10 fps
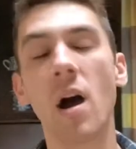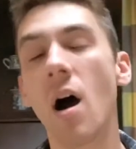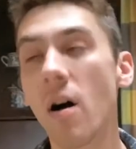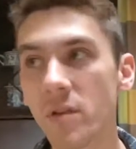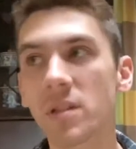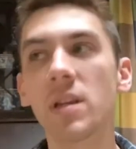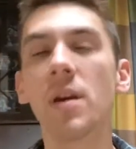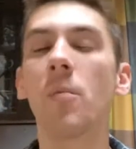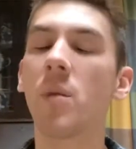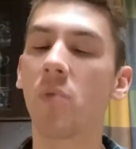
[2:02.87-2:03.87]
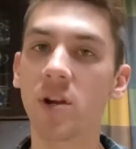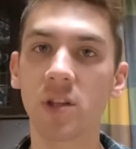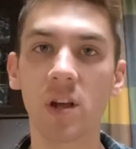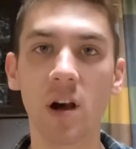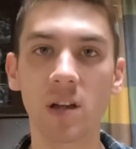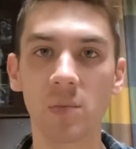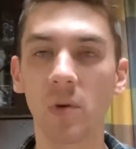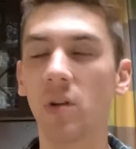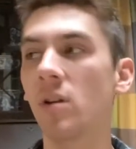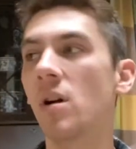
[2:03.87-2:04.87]
Obviously, we preach the
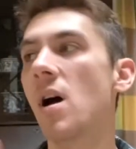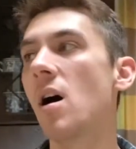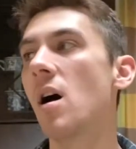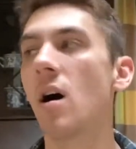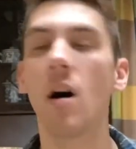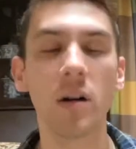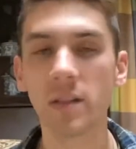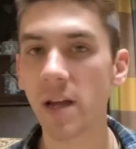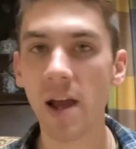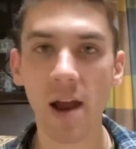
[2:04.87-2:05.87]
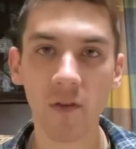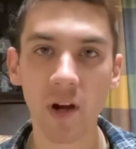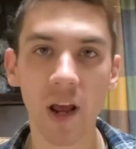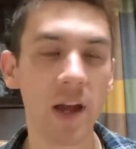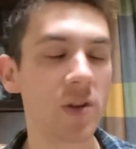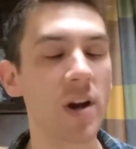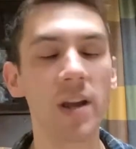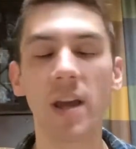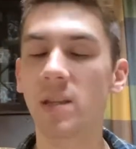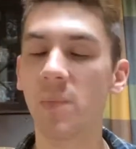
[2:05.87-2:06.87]
gospel all day, every day, trying to
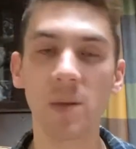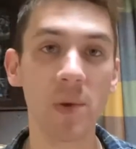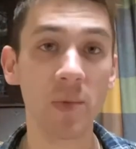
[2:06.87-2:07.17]
get as many people